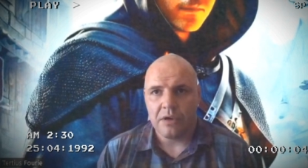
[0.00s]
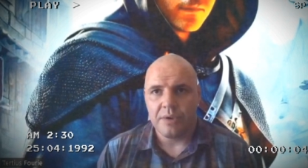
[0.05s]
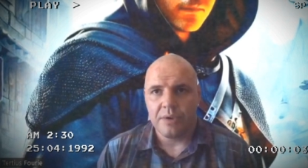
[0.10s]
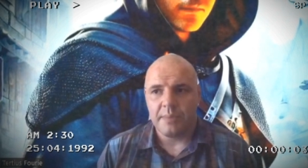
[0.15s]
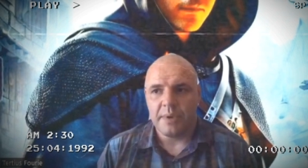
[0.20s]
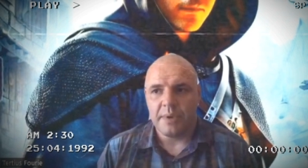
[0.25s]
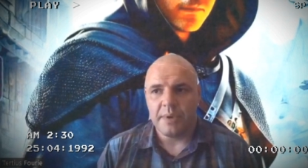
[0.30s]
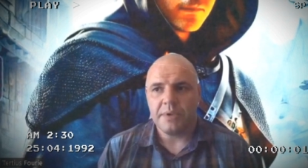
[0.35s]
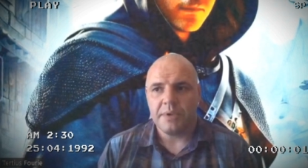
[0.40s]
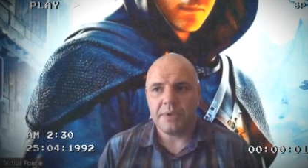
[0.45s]

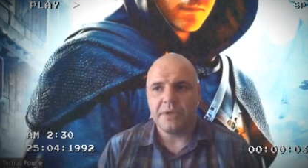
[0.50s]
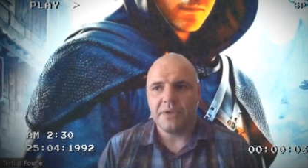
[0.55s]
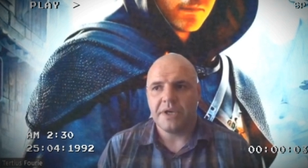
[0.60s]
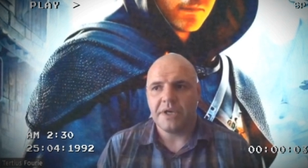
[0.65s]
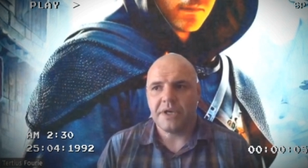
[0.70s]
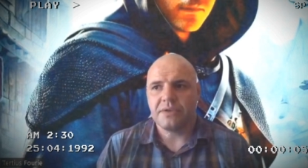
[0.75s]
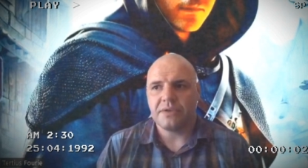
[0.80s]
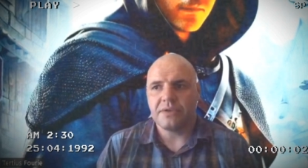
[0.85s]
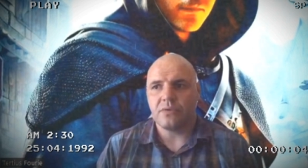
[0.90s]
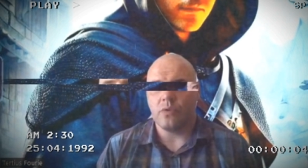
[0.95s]
Remember
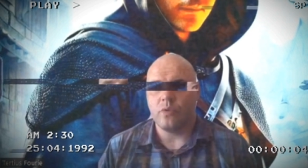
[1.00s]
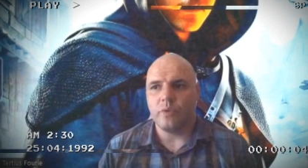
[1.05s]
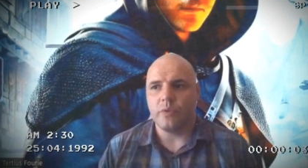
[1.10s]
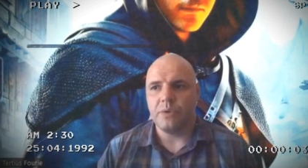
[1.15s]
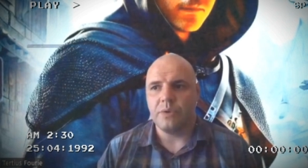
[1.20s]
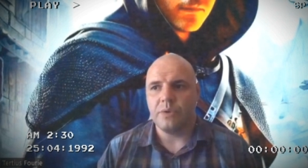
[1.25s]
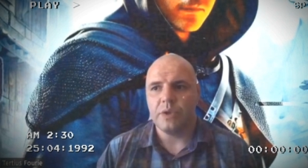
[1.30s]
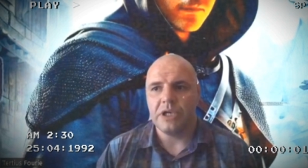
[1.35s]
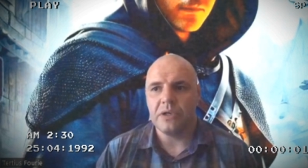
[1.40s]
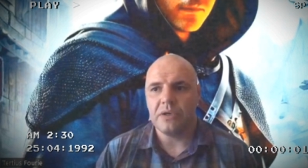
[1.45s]
that
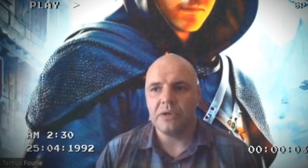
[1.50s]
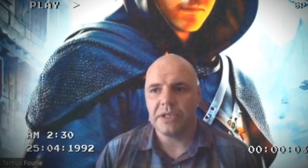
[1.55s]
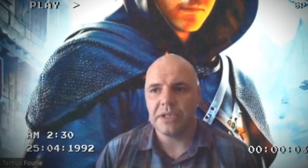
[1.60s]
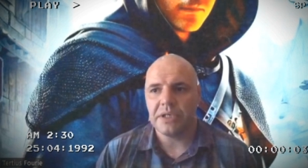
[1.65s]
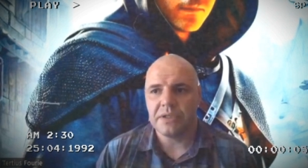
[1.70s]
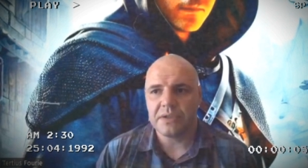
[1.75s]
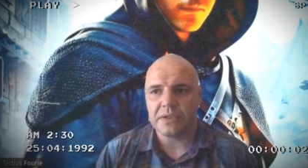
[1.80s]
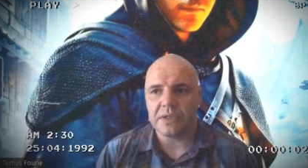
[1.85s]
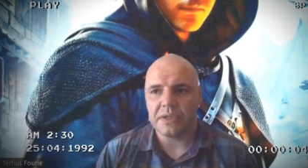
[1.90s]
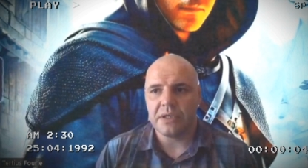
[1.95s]
when we look
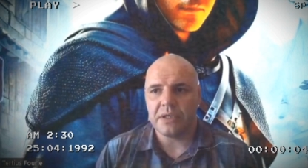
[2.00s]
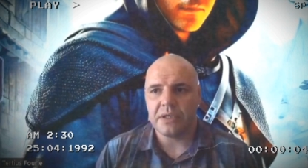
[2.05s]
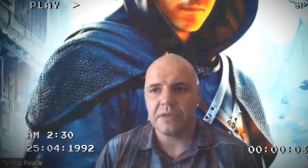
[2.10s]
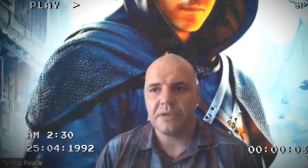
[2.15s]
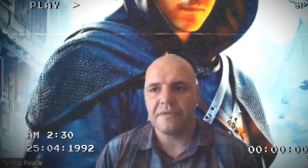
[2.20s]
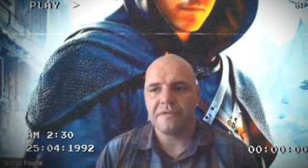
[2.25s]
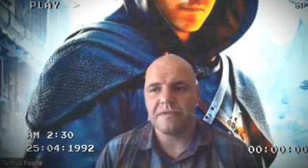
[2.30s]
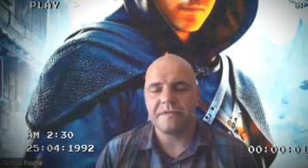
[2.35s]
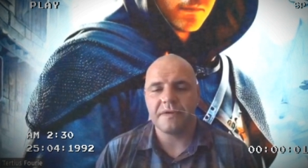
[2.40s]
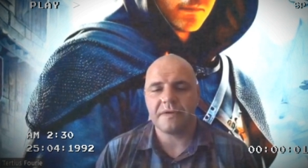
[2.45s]
at
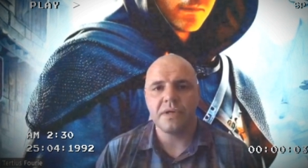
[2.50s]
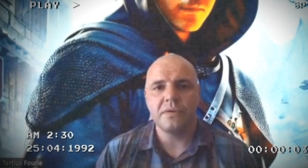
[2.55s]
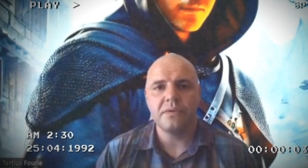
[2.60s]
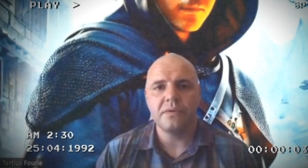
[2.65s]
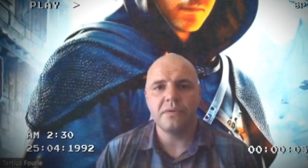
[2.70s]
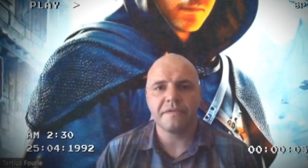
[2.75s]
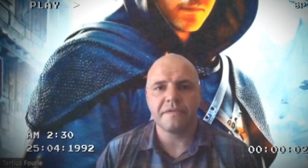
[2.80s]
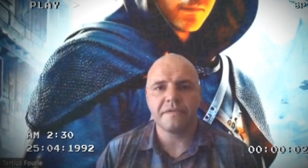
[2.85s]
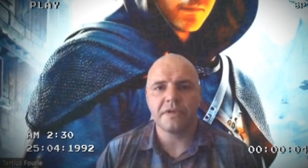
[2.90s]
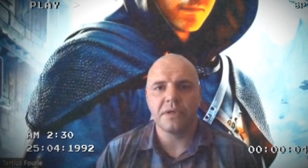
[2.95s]
uh, about the
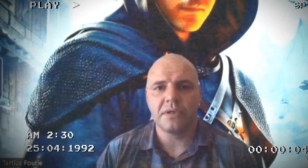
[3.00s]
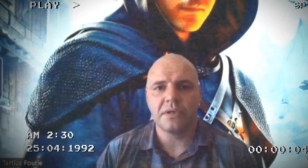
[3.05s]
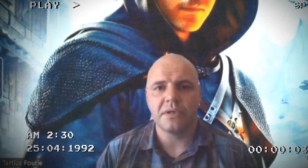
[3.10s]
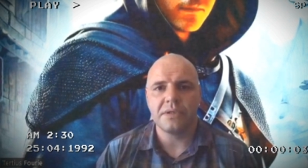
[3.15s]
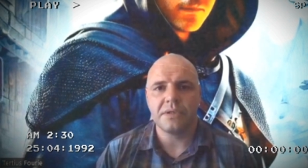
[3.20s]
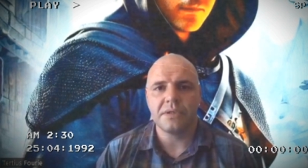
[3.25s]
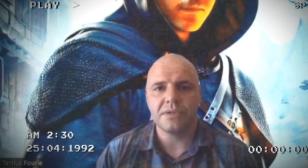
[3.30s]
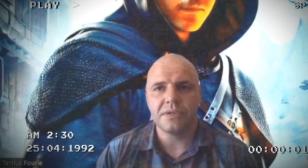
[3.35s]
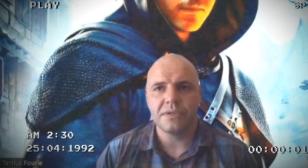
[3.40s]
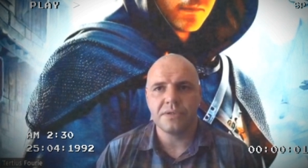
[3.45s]
throne of
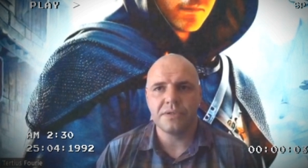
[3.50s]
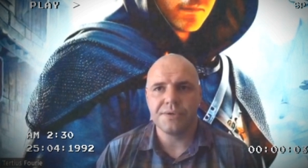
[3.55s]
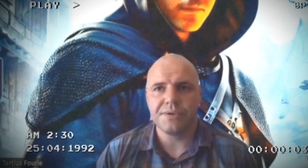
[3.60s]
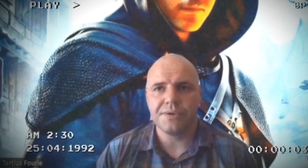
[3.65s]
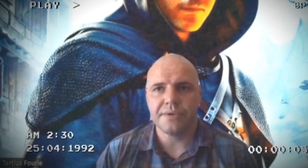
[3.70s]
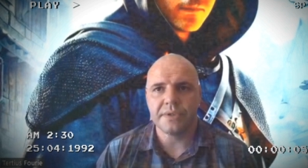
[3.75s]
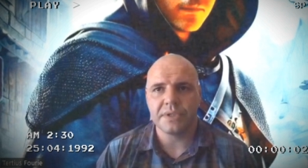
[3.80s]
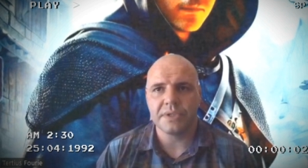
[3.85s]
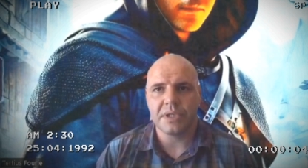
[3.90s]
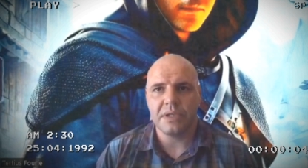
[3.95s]
God in
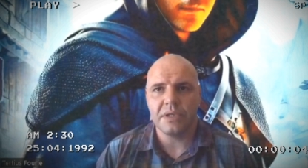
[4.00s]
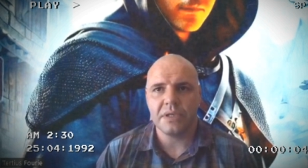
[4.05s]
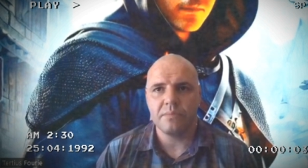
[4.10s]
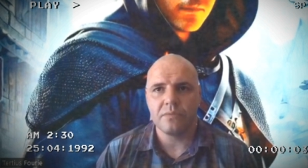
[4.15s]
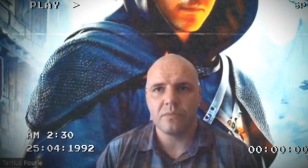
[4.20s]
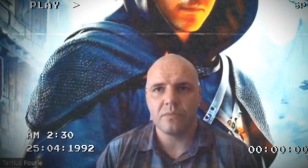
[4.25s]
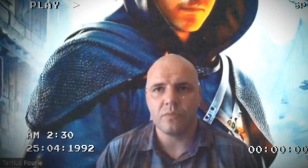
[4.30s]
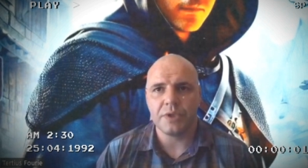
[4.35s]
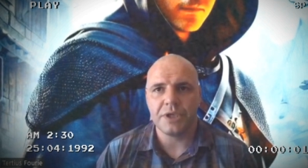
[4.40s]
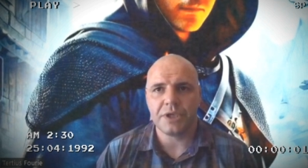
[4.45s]

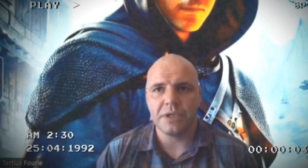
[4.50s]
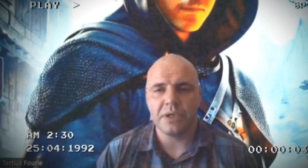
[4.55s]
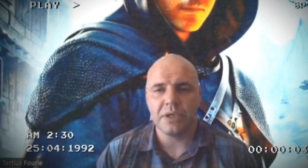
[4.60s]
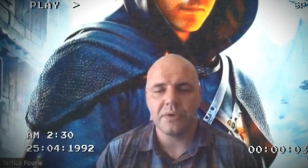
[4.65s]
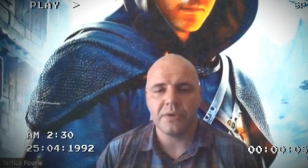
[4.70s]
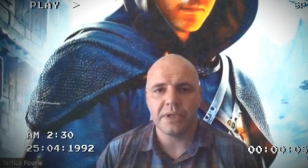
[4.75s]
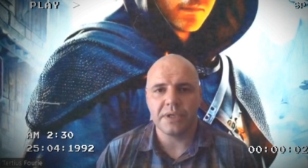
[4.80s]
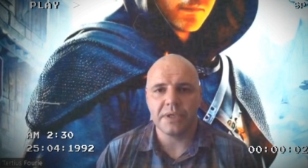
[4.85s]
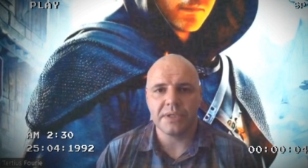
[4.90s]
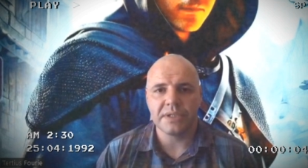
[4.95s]
Jerusalem. We
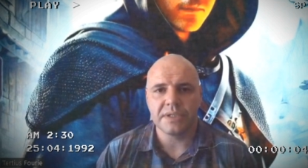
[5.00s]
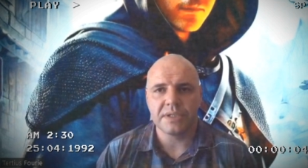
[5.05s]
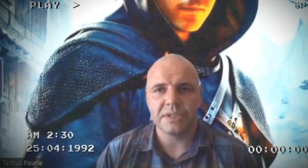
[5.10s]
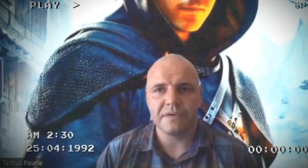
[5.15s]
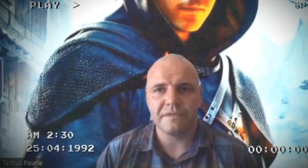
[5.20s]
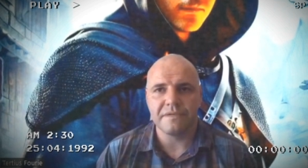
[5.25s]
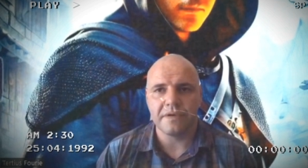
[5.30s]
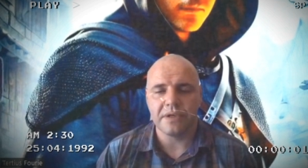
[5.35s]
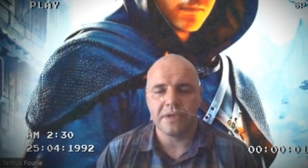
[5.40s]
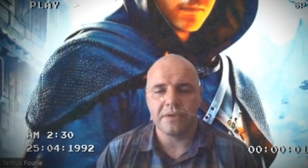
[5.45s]
know that
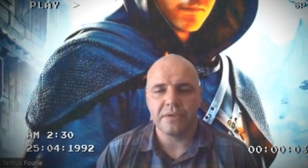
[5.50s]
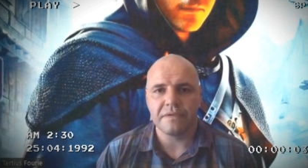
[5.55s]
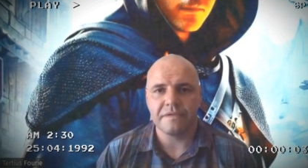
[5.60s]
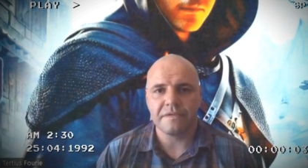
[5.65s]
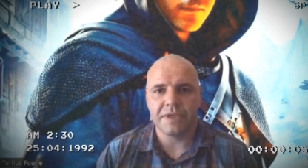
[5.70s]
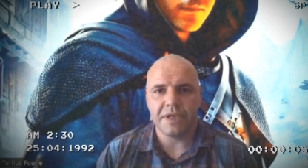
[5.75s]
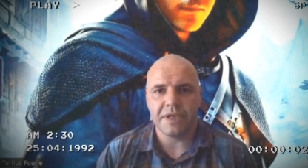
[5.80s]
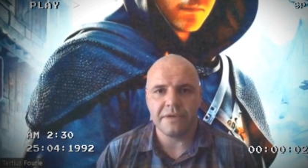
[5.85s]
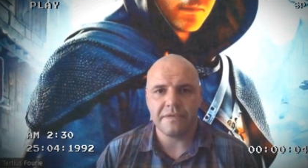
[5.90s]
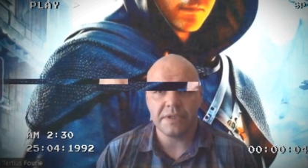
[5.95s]
it's the throne
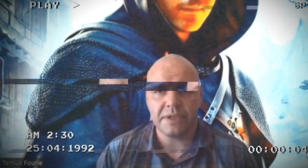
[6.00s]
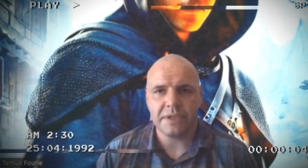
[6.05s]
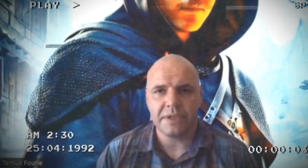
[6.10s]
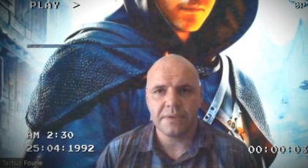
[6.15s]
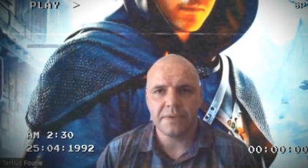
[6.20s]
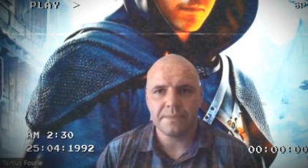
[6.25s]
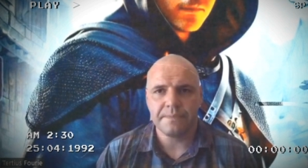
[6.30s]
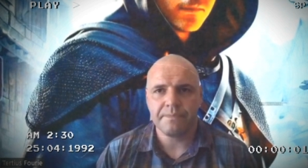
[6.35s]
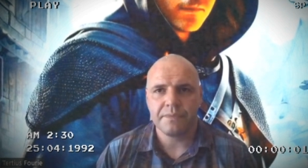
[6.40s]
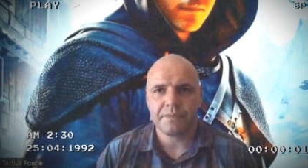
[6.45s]
of
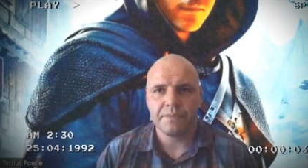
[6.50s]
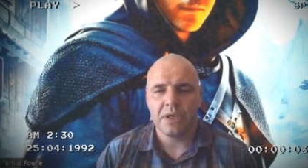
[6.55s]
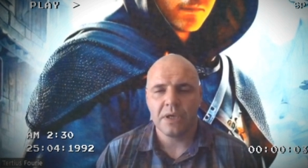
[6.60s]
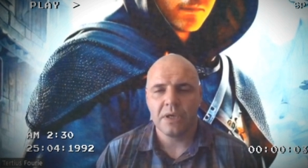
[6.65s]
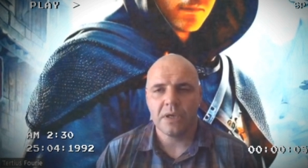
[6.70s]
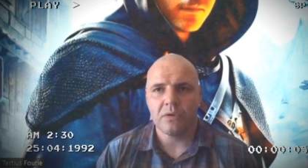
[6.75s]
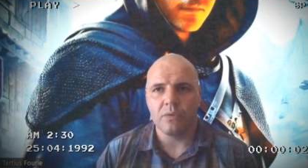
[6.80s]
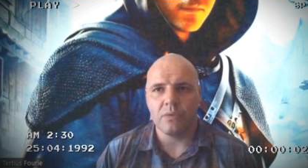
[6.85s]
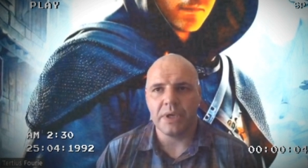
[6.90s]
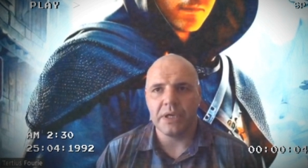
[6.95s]
David.
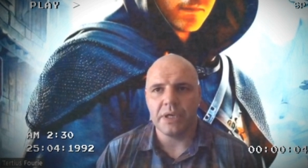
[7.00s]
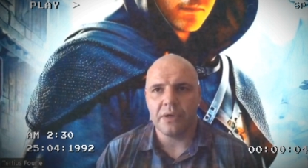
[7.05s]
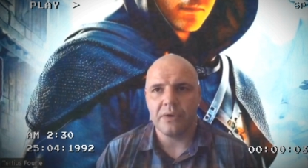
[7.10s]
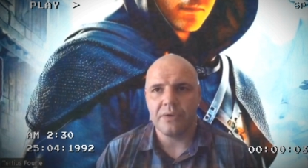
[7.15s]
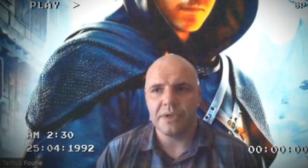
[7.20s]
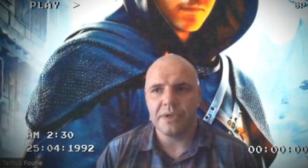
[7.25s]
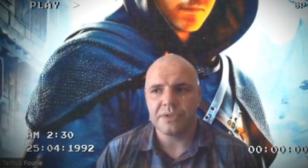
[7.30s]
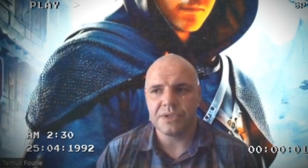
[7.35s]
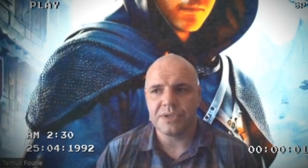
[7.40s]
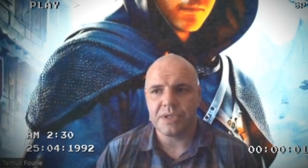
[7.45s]
We
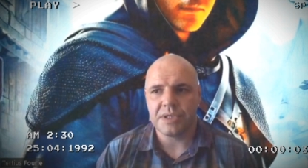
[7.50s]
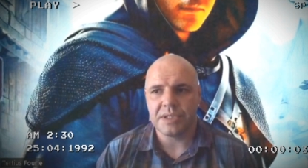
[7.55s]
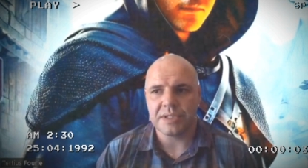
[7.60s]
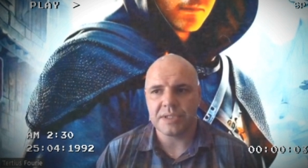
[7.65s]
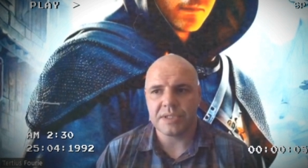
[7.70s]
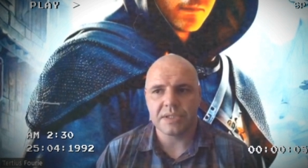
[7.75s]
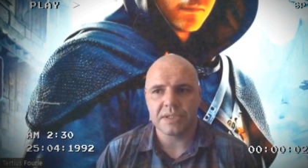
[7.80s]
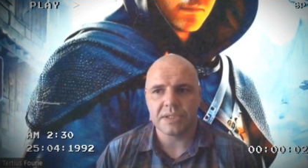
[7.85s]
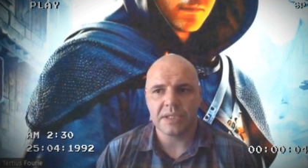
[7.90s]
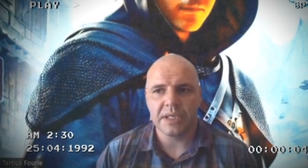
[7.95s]
know that
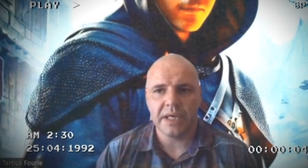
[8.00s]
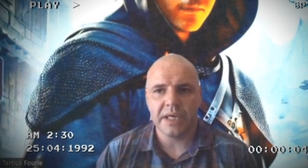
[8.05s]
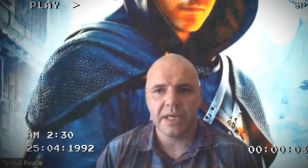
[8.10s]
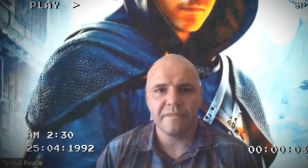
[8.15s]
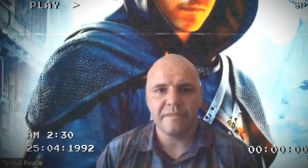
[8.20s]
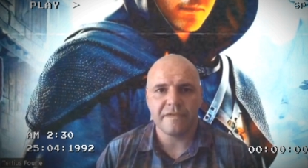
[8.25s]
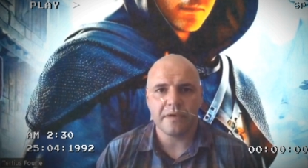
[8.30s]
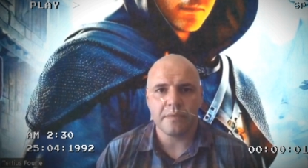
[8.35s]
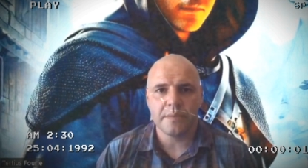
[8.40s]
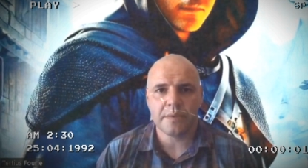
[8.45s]
Jesus
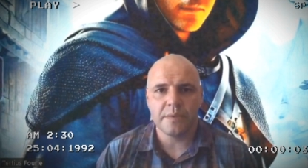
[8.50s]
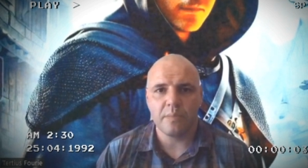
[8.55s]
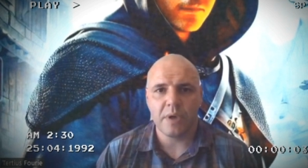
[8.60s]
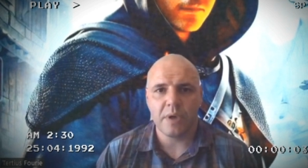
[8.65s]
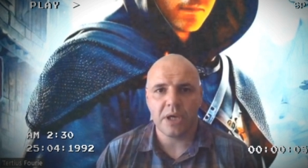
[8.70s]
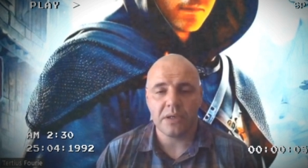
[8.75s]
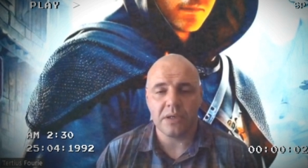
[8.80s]
came from the